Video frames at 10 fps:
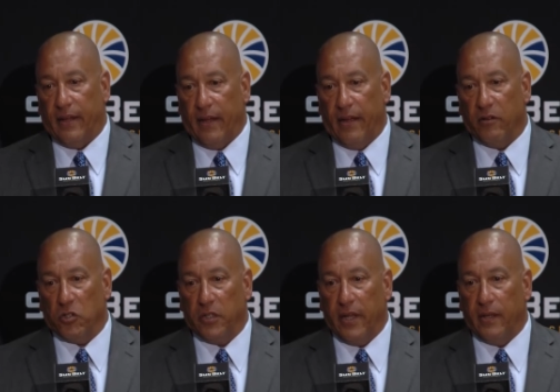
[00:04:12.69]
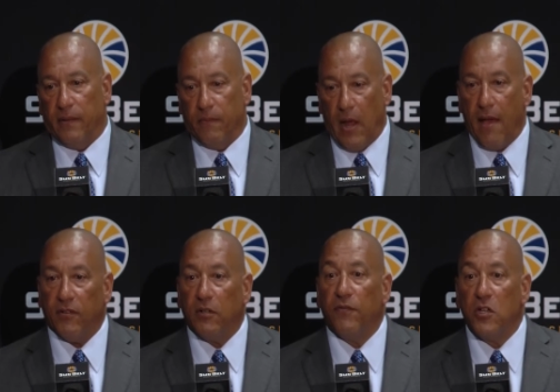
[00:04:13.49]
I understand
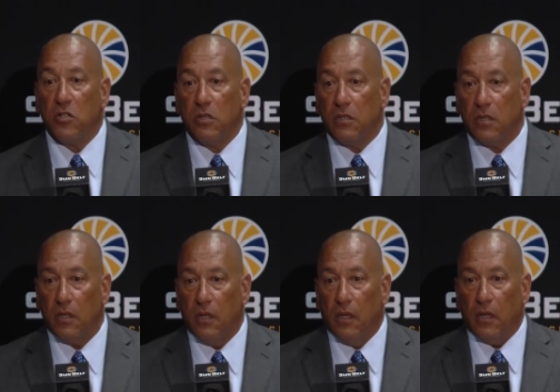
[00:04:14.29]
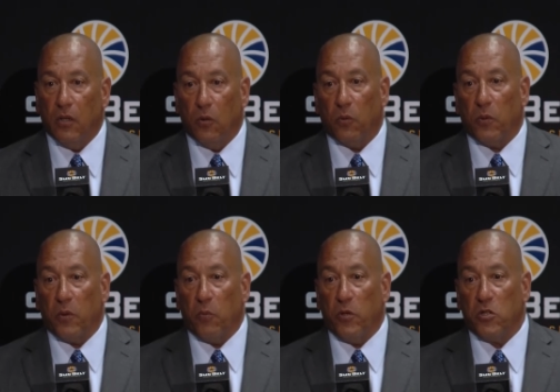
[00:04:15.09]
having divisions. You know,
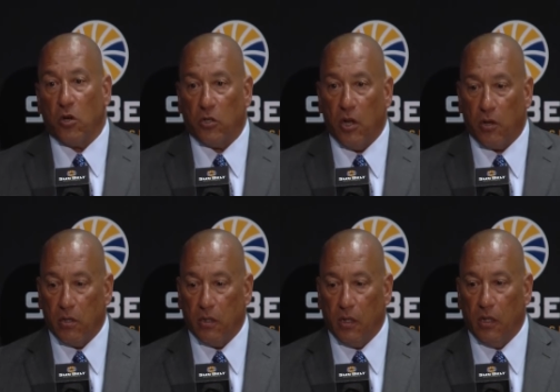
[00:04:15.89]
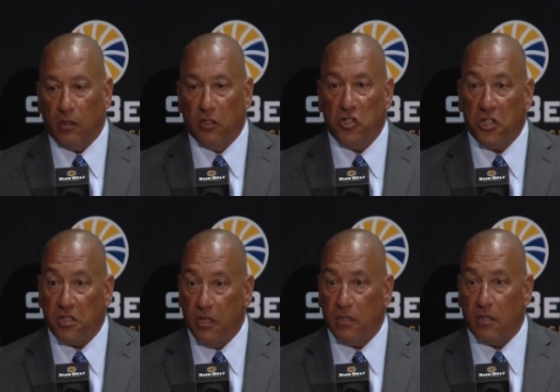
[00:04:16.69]
when you start talking uh,
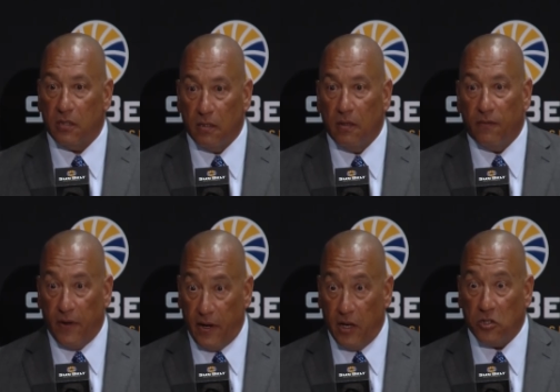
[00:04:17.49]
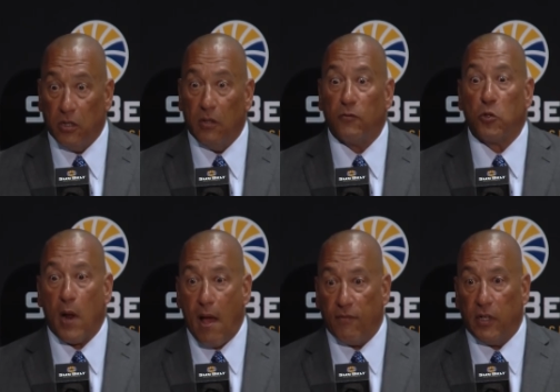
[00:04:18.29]
logistics, financially of
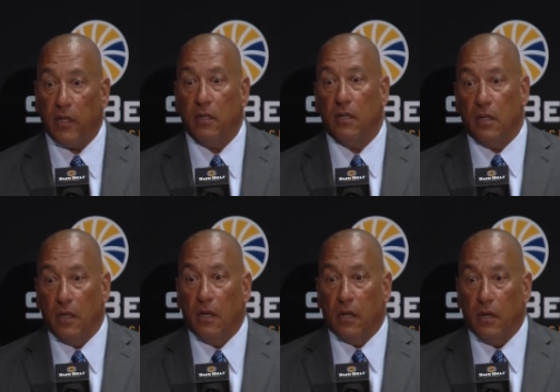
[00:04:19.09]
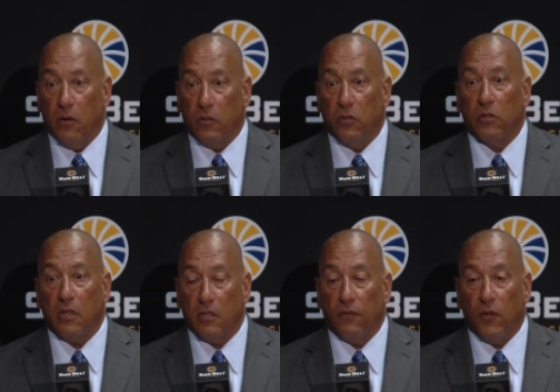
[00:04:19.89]
traveling, you know, and doing
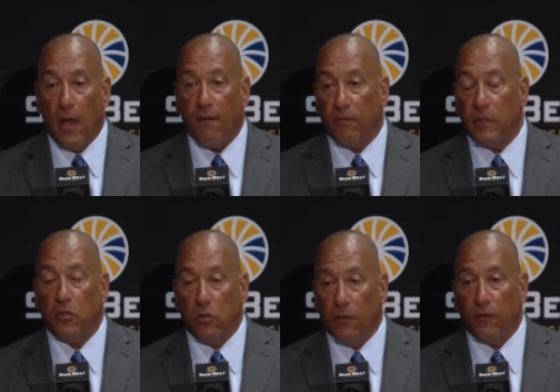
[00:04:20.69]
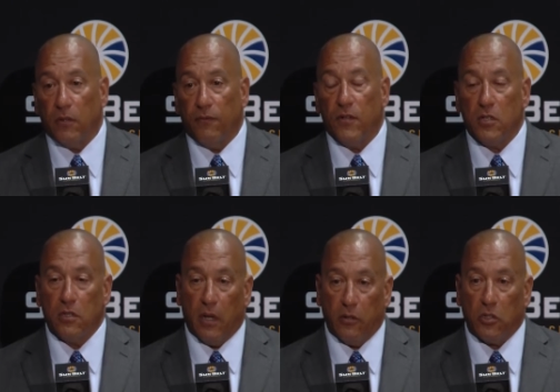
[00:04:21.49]
things if you have them in two different
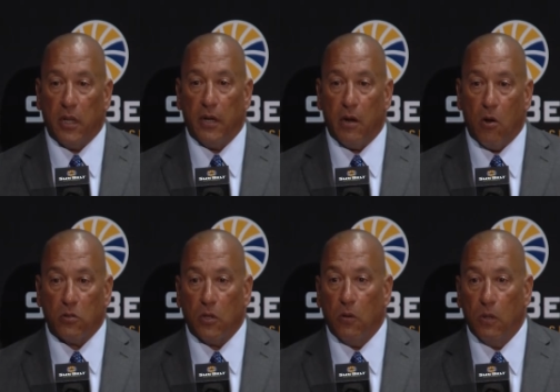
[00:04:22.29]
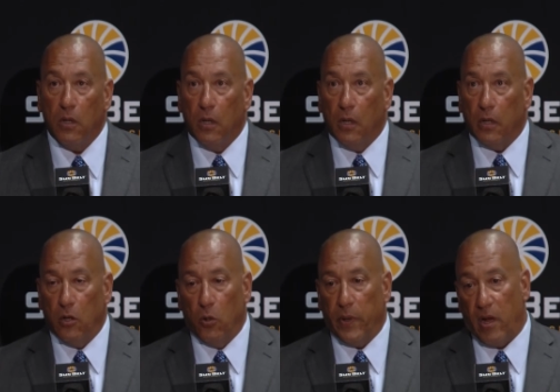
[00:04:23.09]
divisions. I understand that also, you
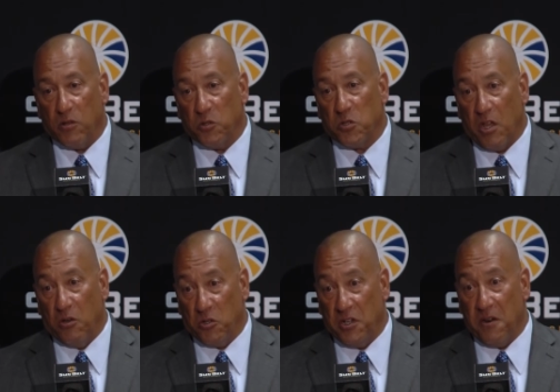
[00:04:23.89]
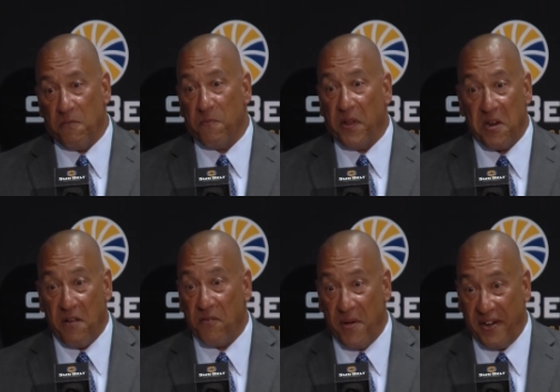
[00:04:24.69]
know, but I also understand and playing
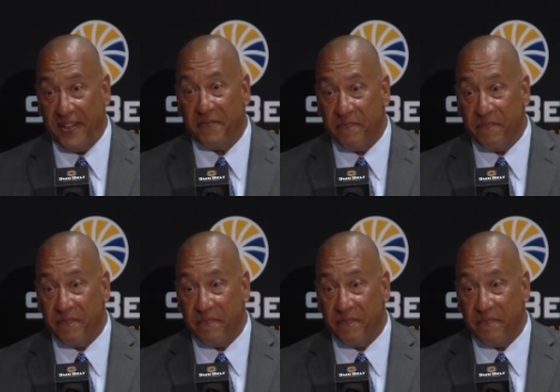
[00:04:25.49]
everybody,